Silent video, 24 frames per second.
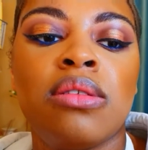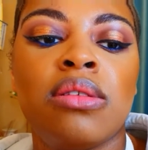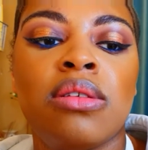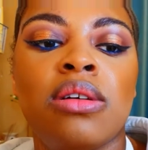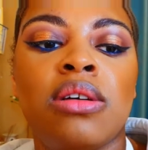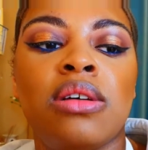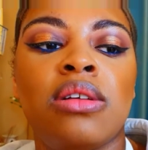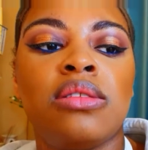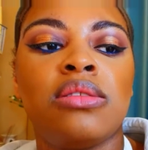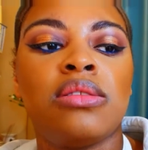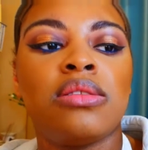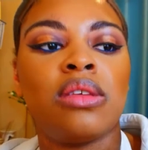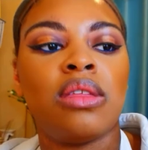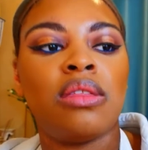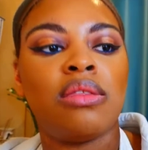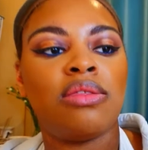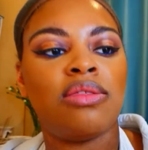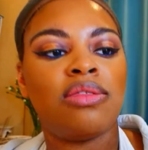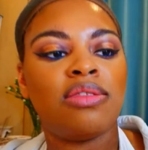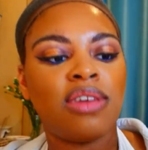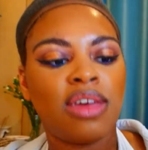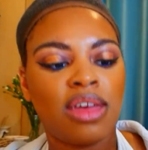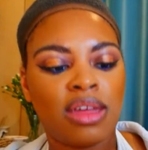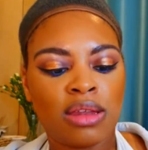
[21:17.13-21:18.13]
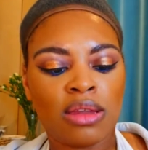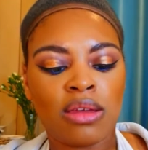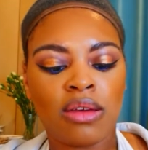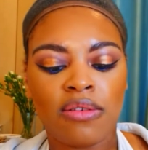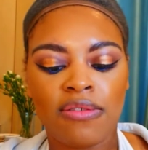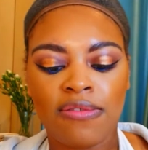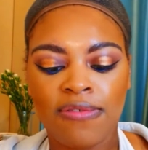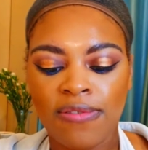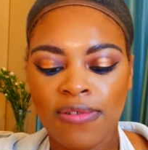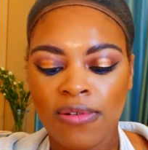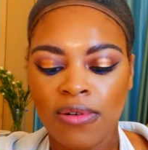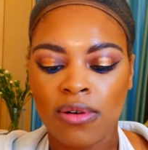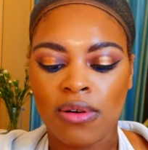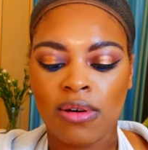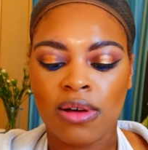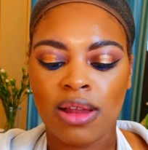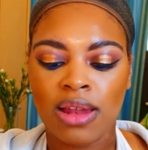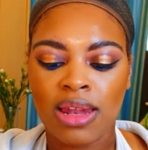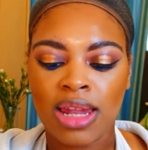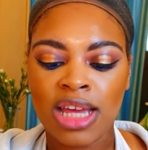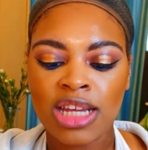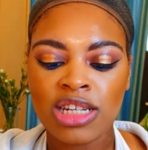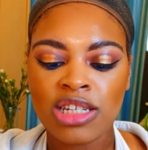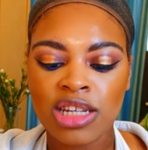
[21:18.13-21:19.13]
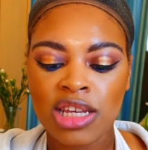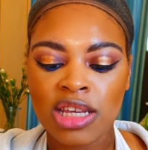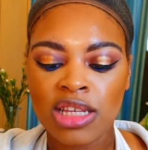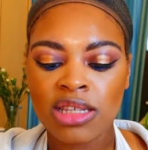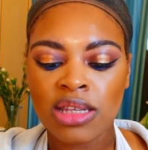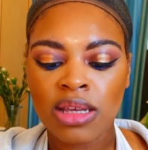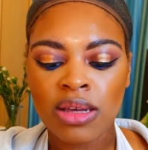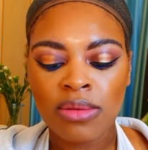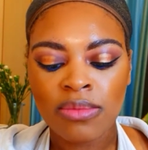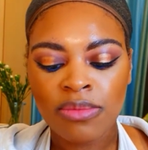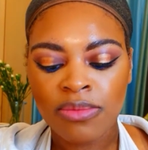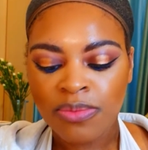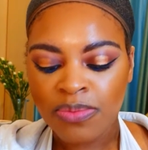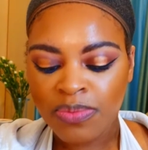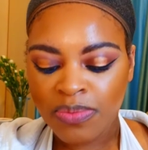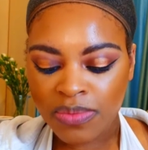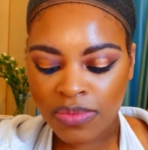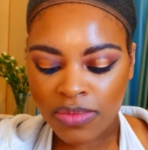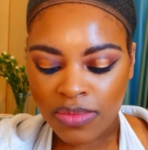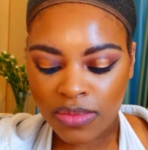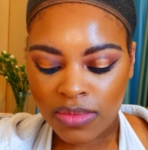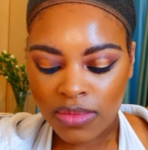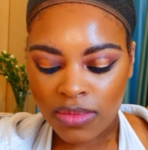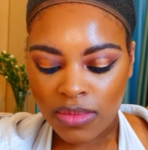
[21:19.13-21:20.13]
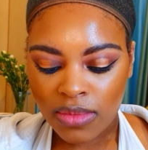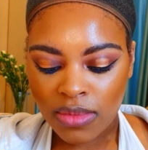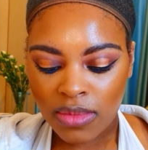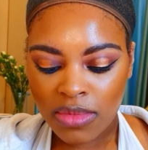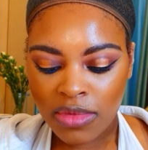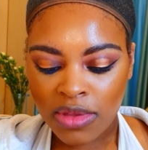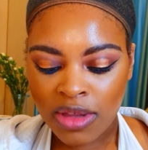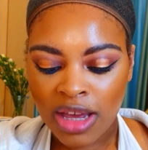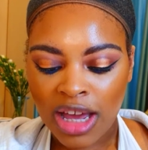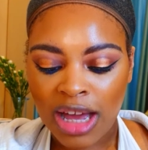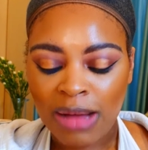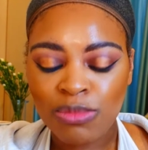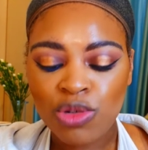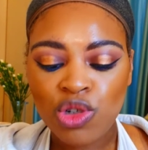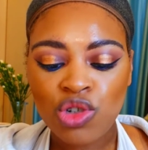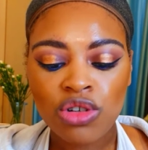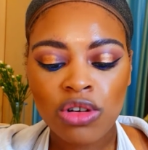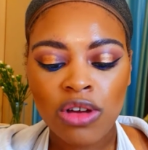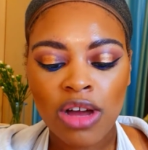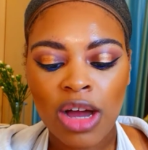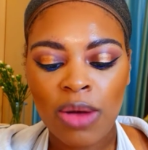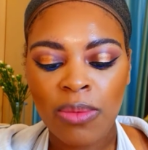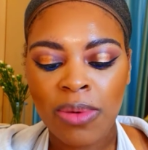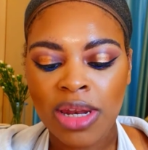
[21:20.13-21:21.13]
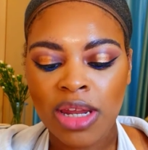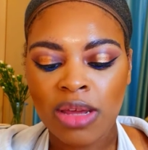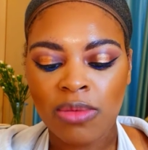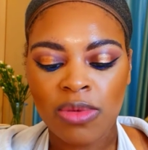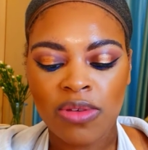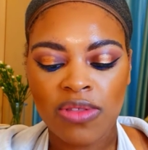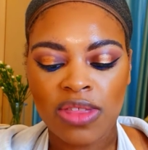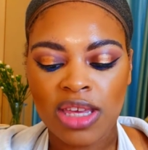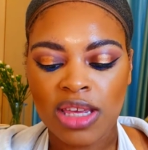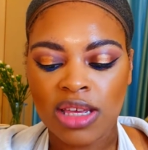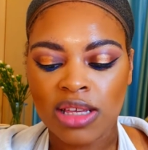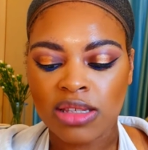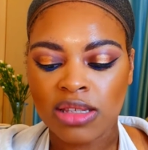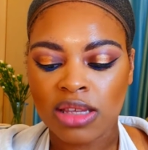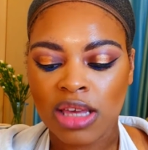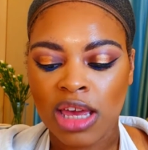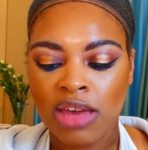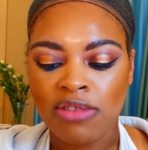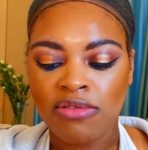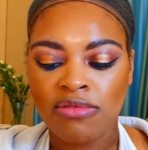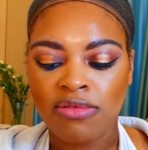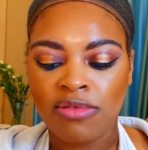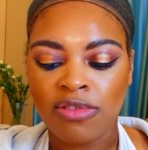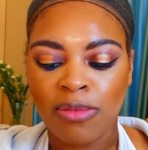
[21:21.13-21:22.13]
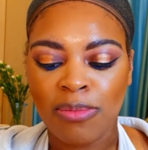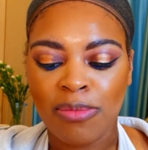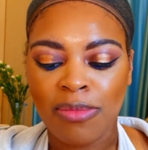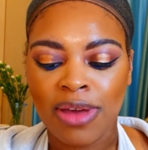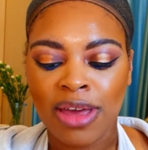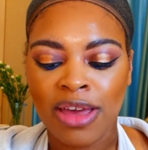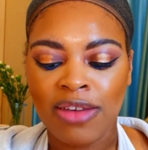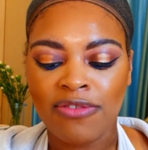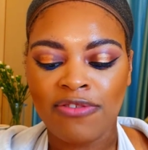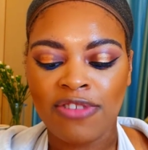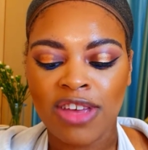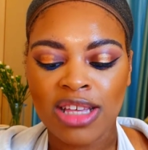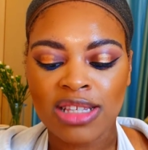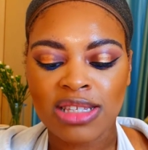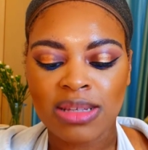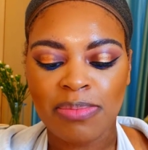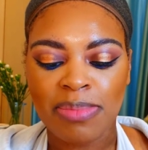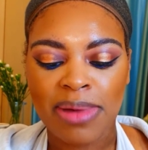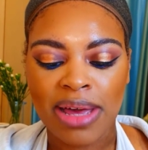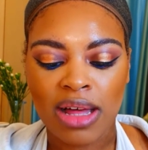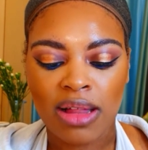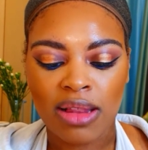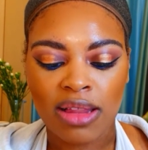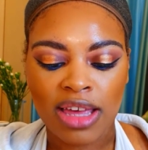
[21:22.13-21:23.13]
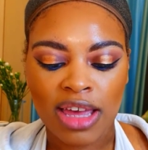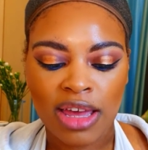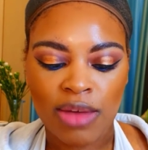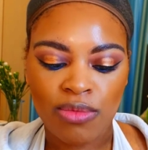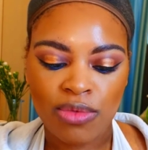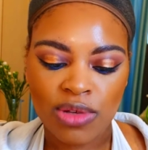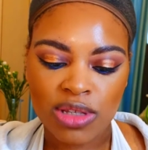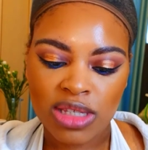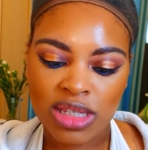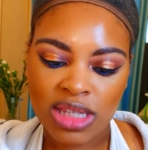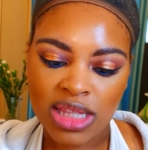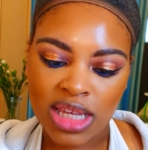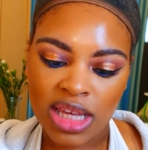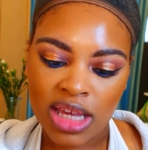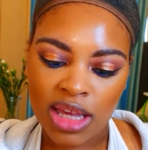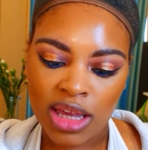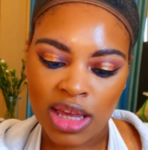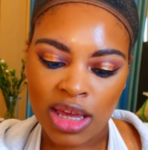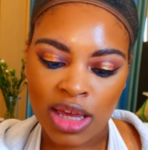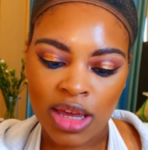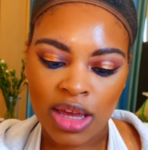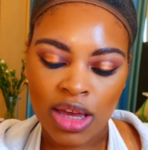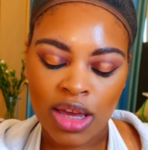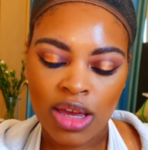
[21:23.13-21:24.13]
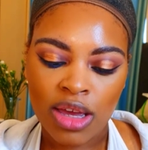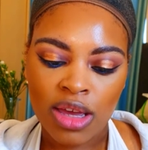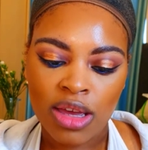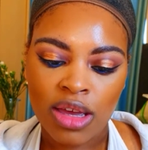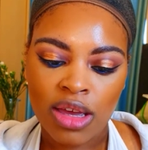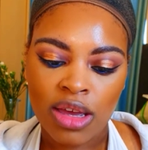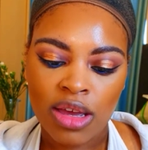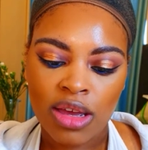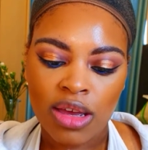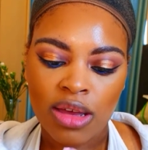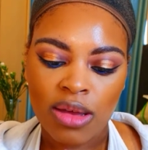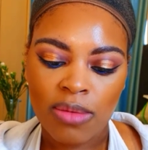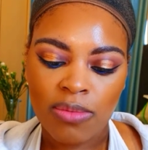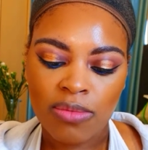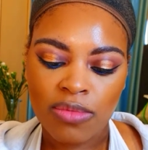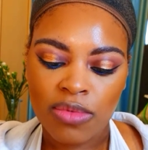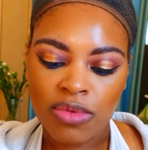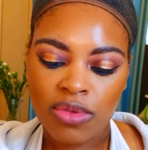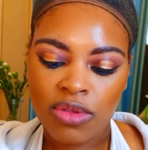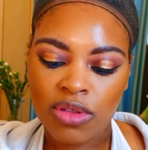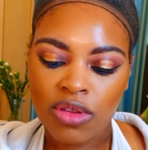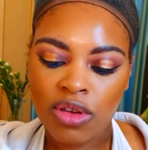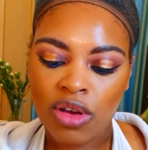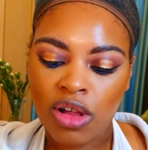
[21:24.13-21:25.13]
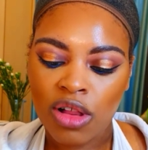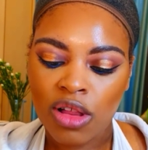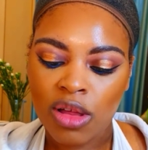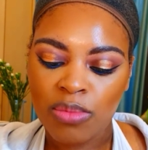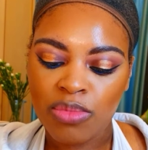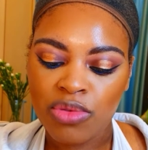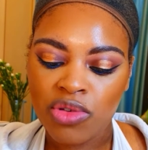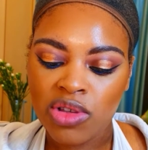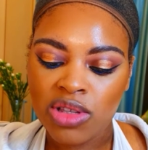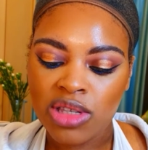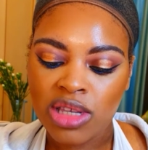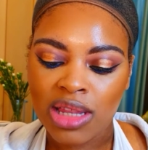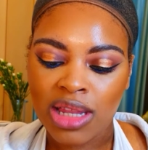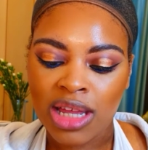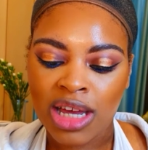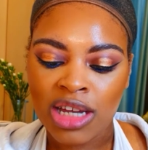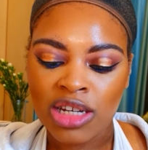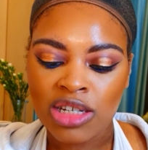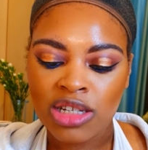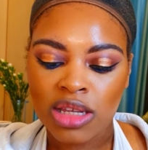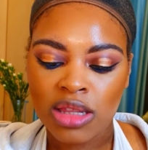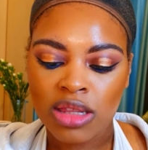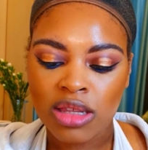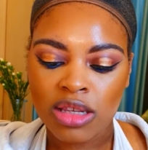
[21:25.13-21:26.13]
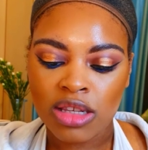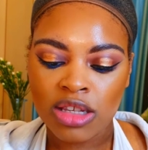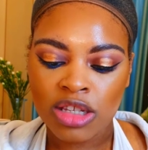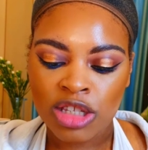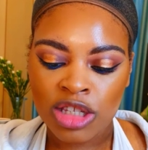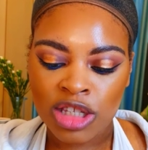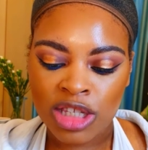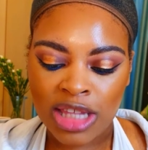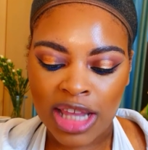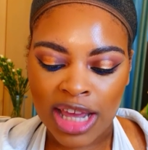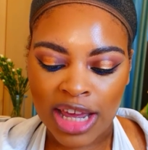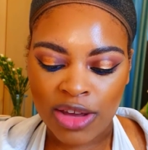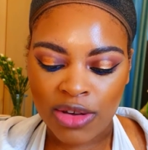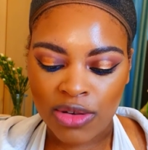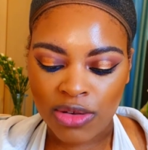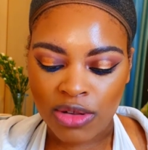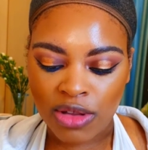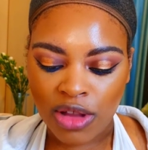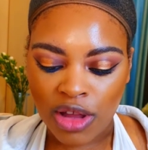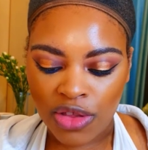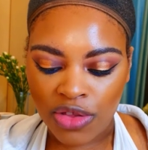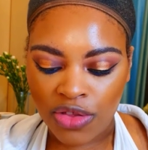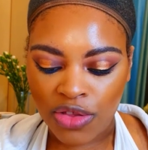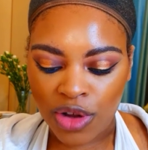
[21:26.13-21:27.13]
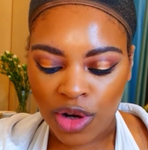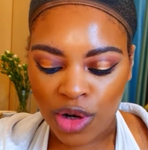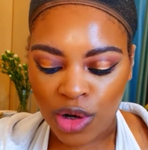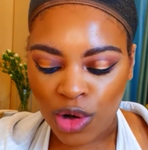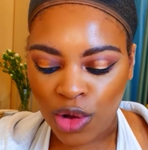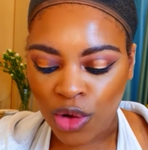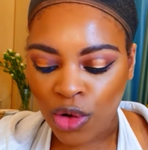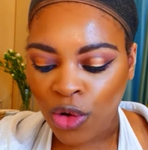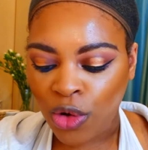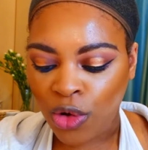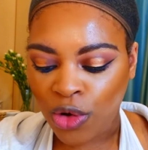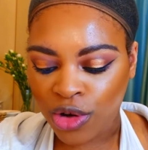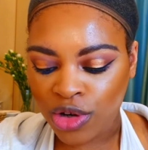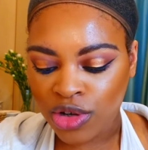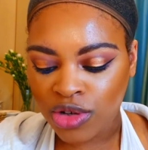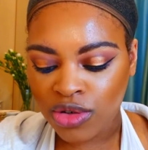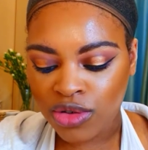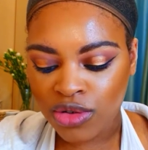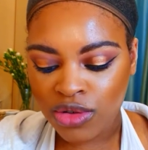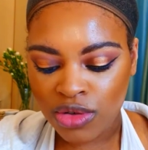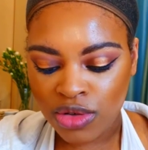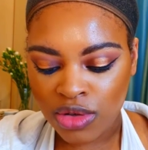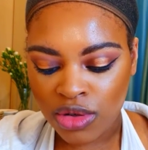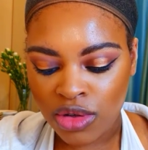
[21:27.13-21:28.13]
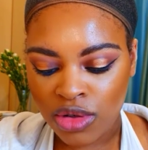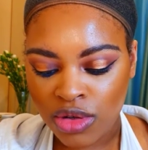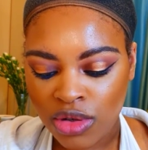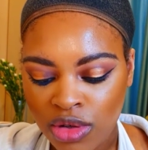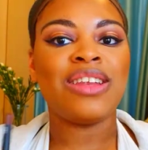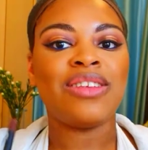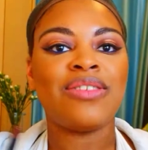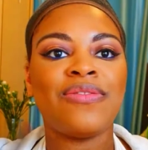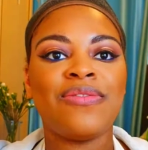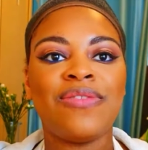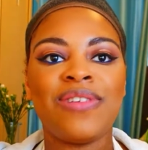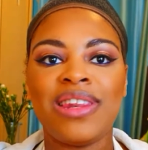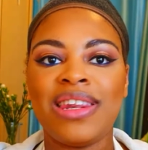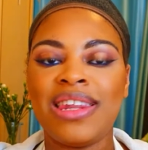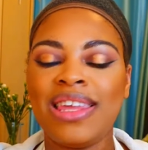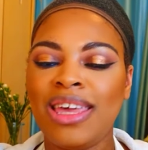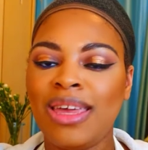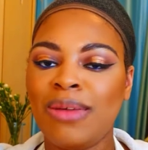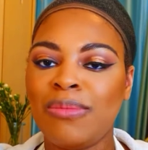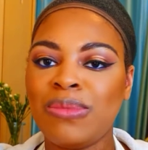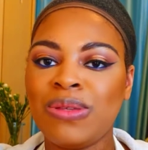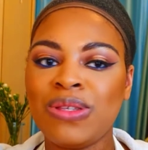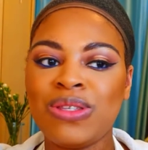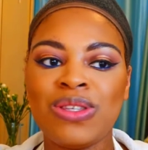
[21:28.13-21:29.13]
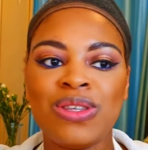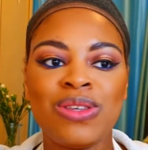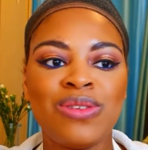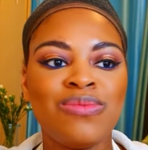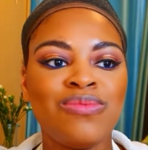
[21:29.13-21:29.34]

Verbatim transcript: And then for lashes, I'm sure I went in with these. It, um, it rings a bell. It was the Doll Beauty Lash in the style The Lord. The flips.